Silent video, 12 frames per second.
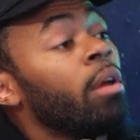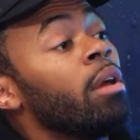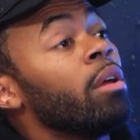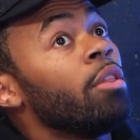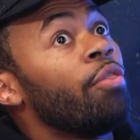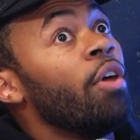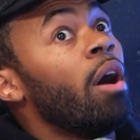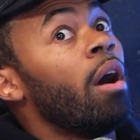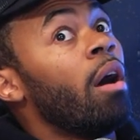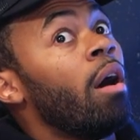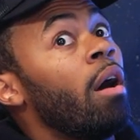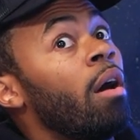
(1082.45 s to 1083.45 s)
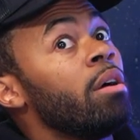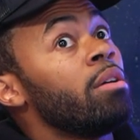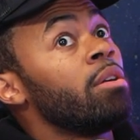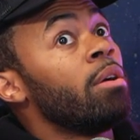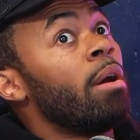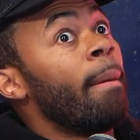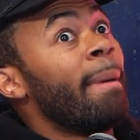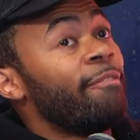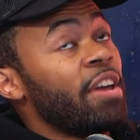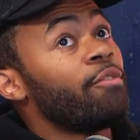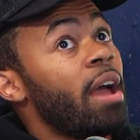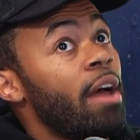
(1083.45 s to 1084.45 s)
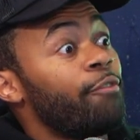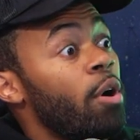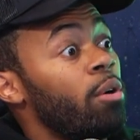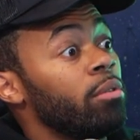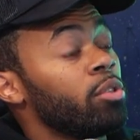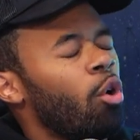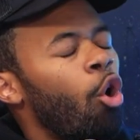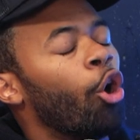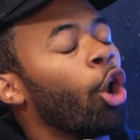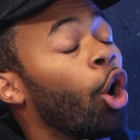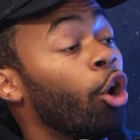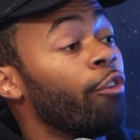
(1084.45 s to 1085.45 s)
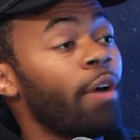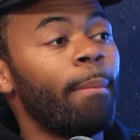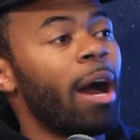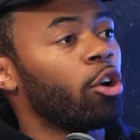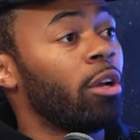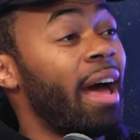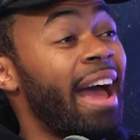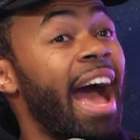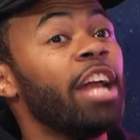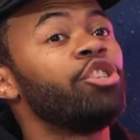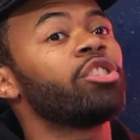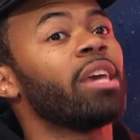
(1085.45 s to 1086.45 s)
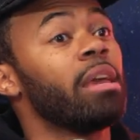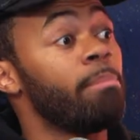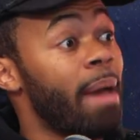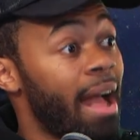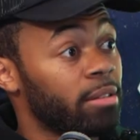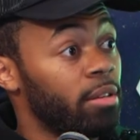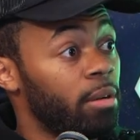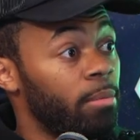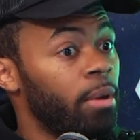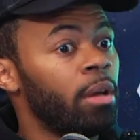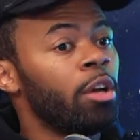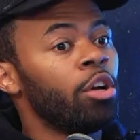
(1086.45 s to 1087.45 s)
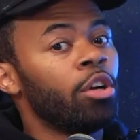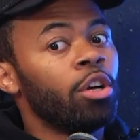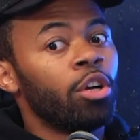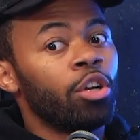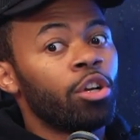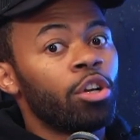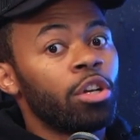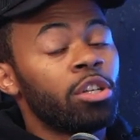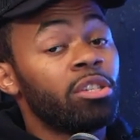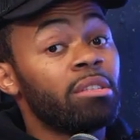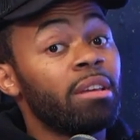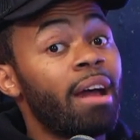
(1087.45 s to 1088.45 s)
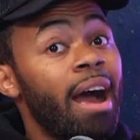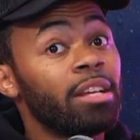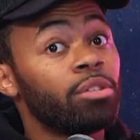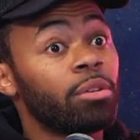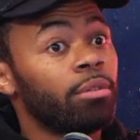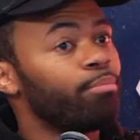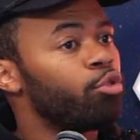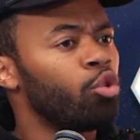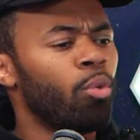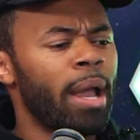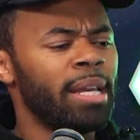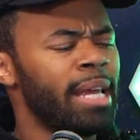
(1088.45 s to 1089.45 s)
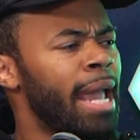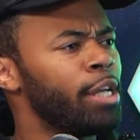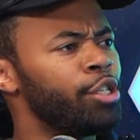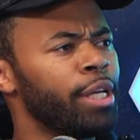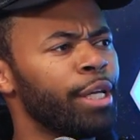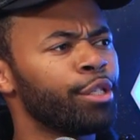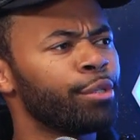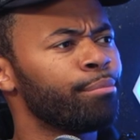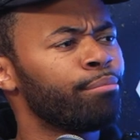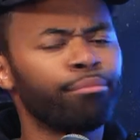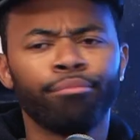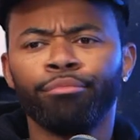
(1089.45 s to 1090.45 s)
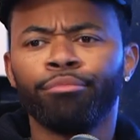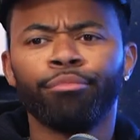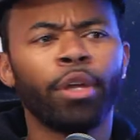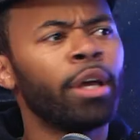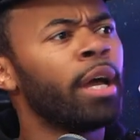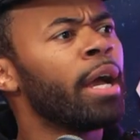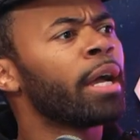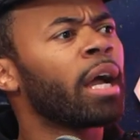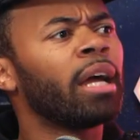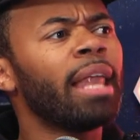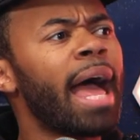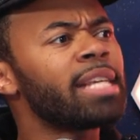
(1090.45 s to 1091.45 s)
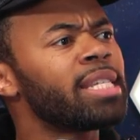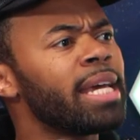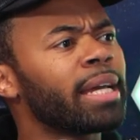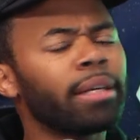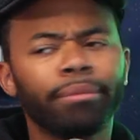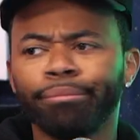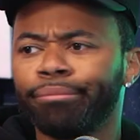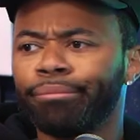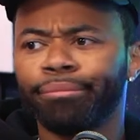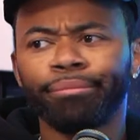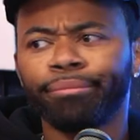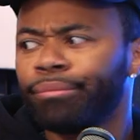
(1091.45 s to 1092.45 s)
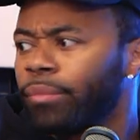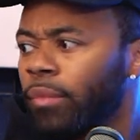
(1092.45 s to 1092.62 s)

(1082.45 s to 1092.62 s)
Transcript: Go ahead. The my favorite headphones yeah. on earth. I'm not gonna lie, I just came back to them on earth. Sennheiser 280 HDs. Oh, yeah. Oh. classic. I might, got me up. Yeah.